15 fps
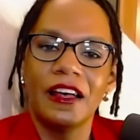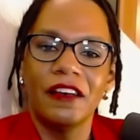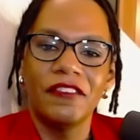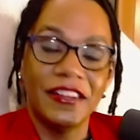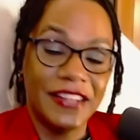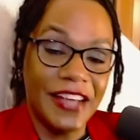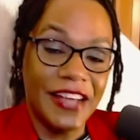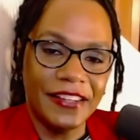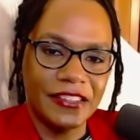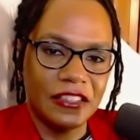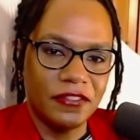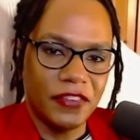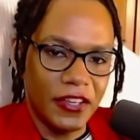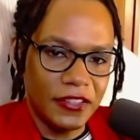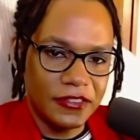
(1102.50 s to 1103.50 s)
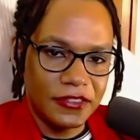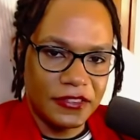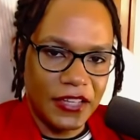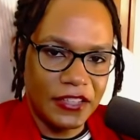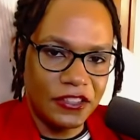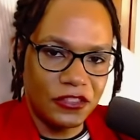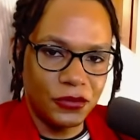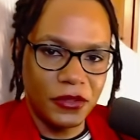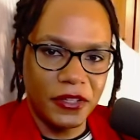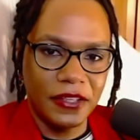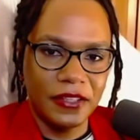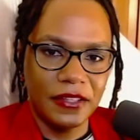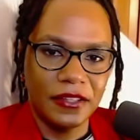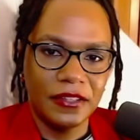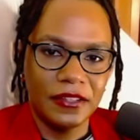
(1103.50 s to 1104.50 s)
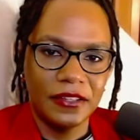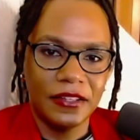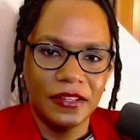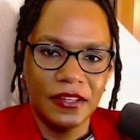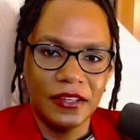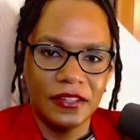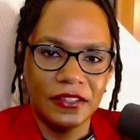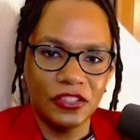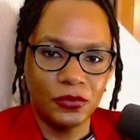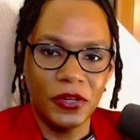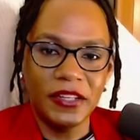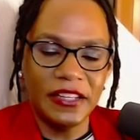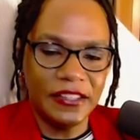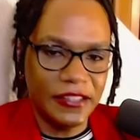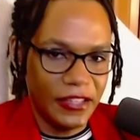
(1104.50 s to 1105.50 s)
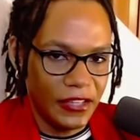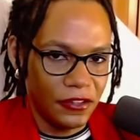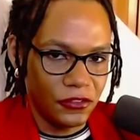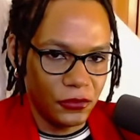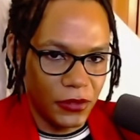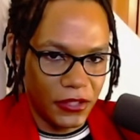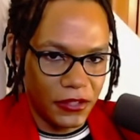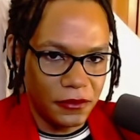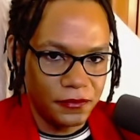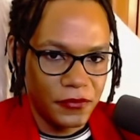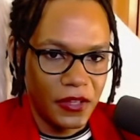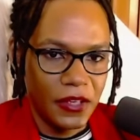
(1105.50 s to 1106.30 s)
Fantastic advice. I just what I needed to hear as well.